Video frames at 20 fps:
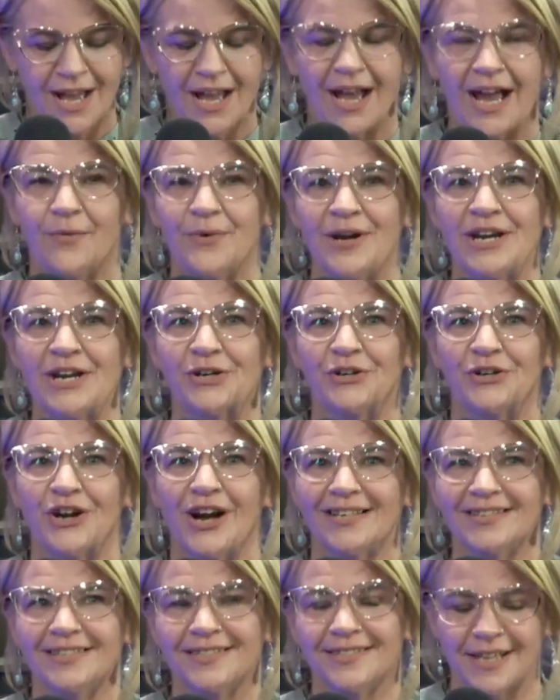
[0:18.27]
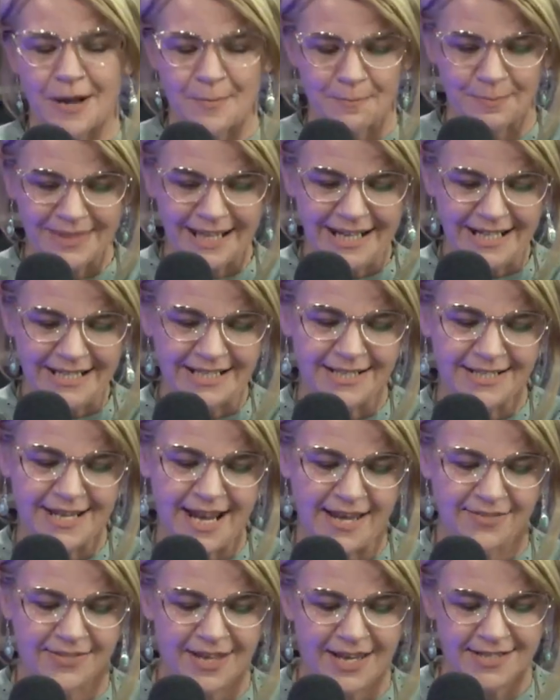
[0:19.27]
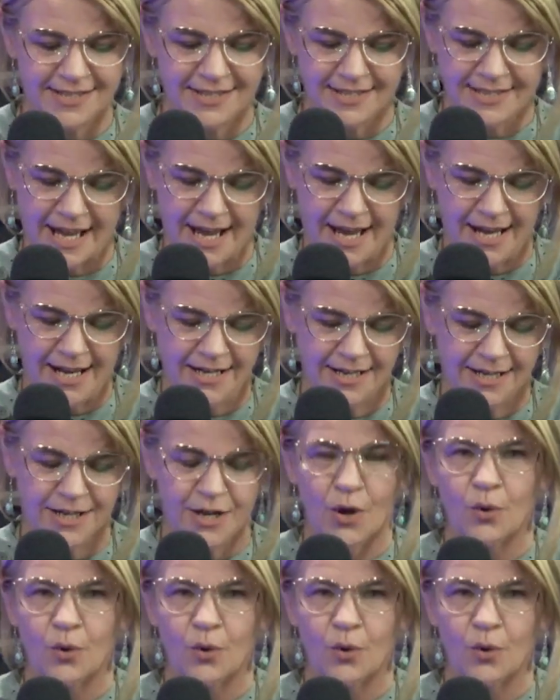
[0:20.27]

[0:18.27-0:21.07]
I ran across something today that said,